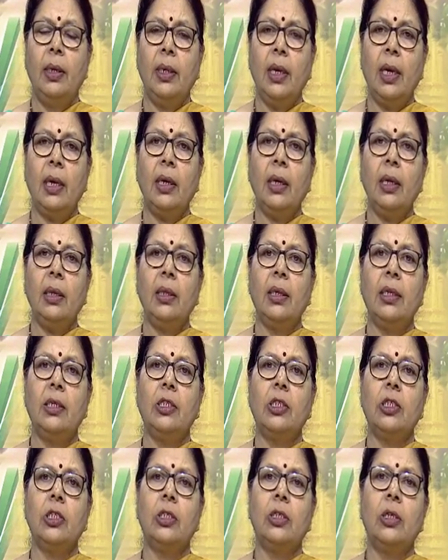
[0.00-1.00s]
taking the
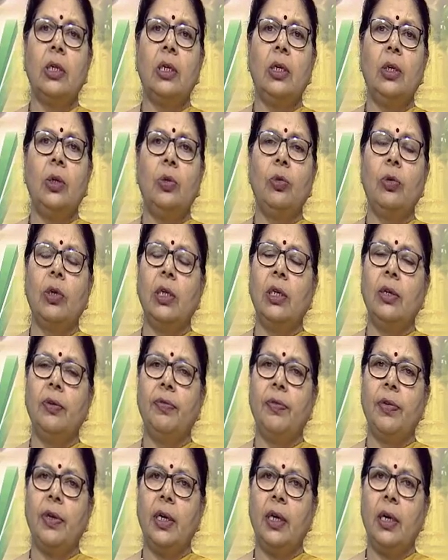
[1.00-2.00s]
children to a
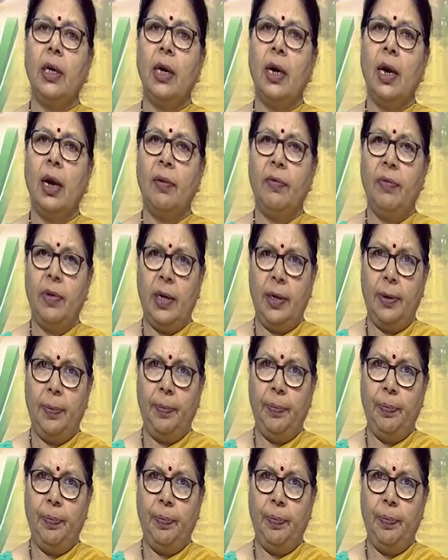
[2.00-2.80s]
different level.